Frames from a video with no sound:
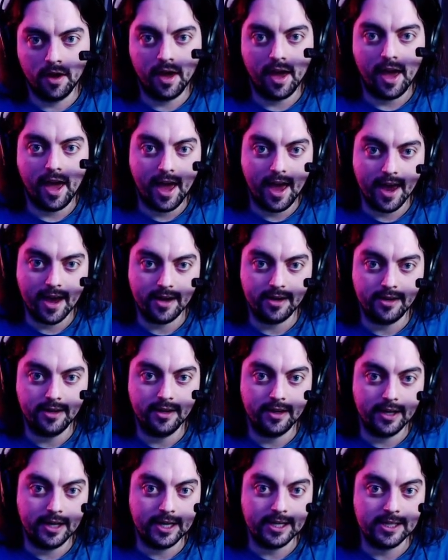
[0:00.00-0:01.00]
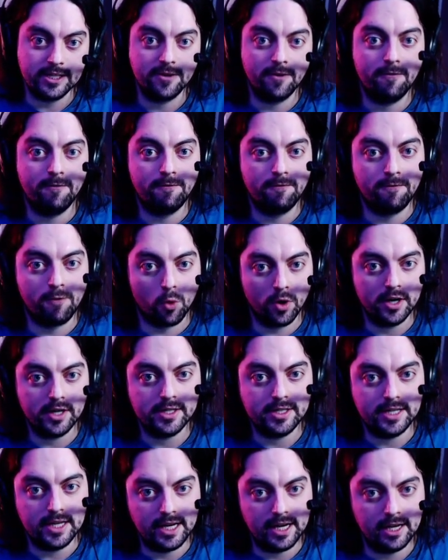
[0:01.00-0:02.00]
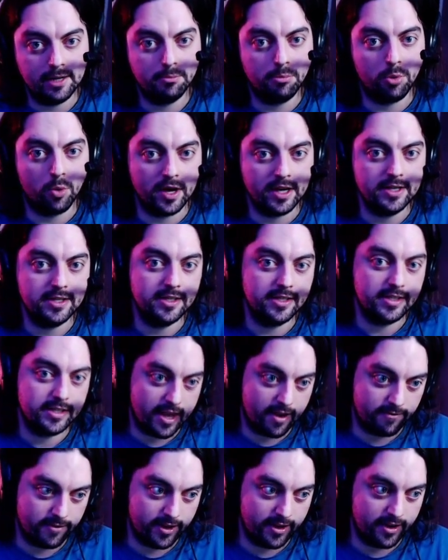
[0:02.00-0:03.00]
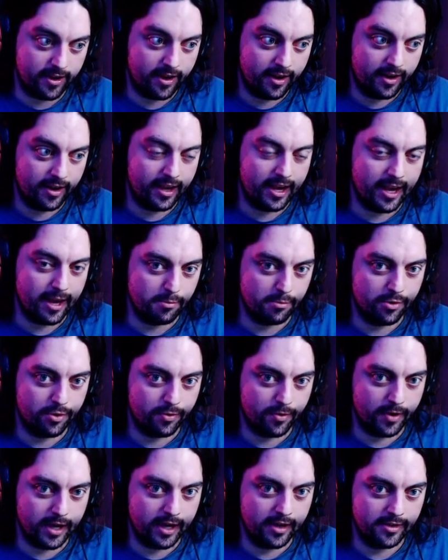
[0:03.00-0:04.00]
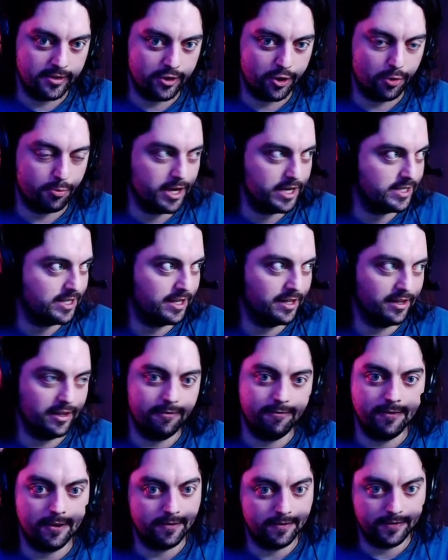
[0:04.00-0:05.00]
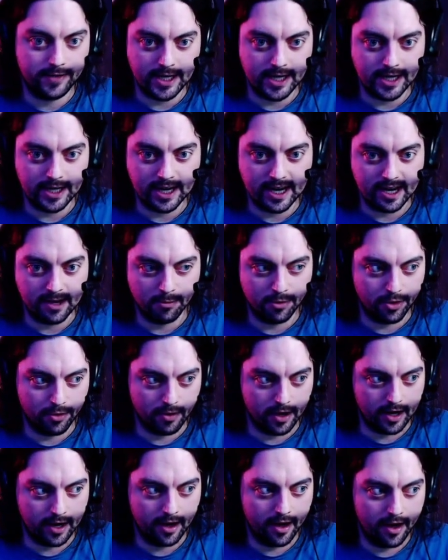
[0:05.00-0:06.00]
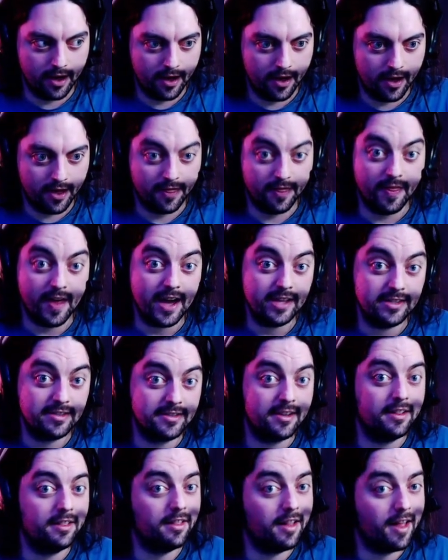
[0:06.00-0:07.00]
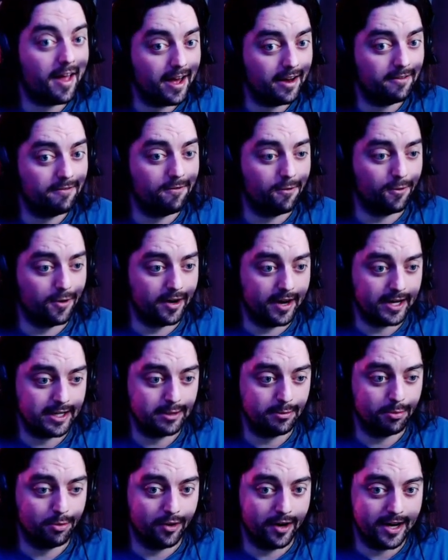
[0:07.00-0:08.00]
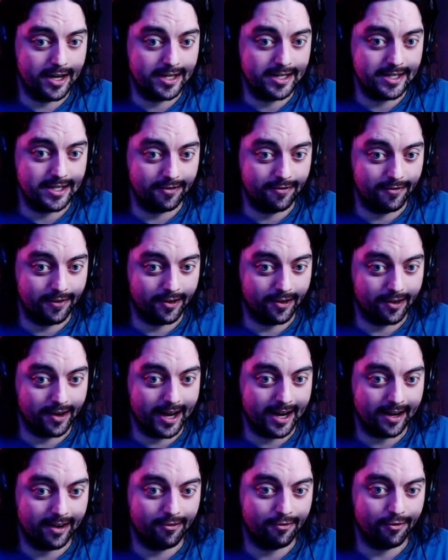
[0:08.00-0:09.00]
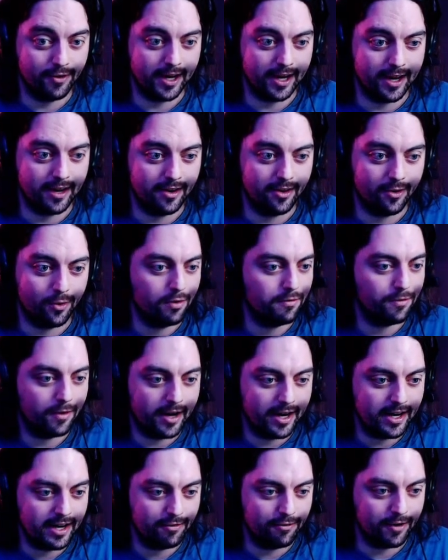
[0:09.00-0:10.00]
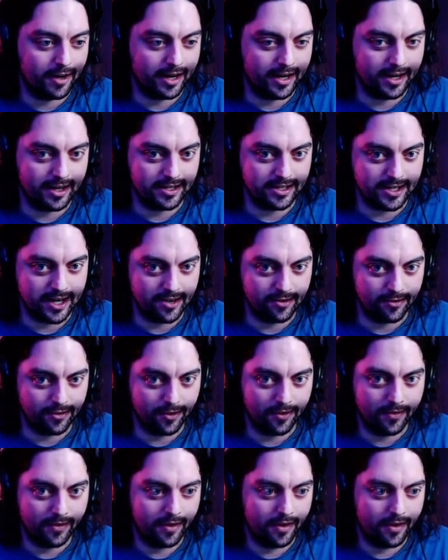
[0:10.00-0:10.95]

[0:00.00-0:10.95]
And it's 14.7 M3, so basically 15 M3. That's a lot for an exploration frigate, or for any frigate in general.